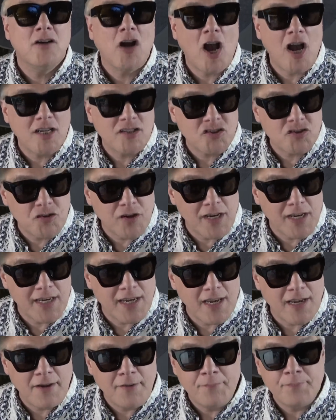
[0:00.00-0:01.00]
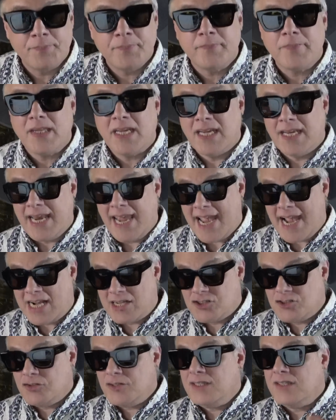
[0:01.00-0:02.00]
Australia and
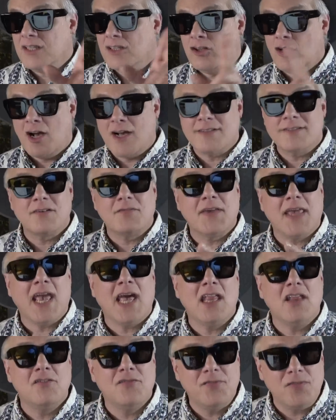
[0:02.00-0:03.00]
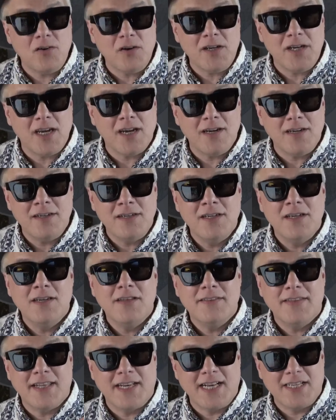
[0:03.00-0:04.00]
actually the laws of California
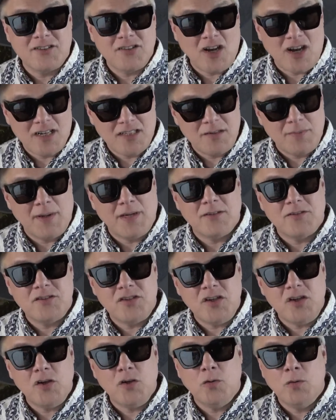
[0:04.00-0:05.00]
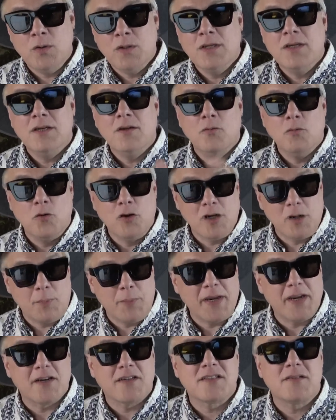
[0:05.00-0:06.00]
that I talked about too would
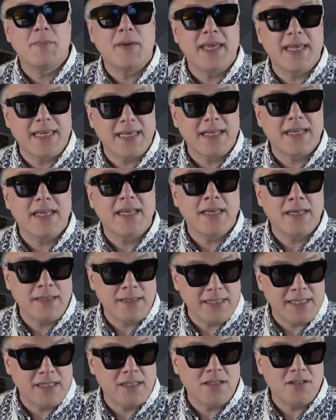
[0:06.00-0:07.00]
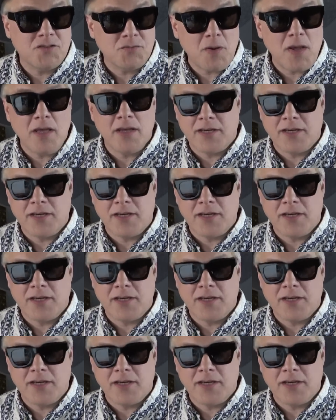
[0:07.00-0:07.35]
appear to make it illegal as well.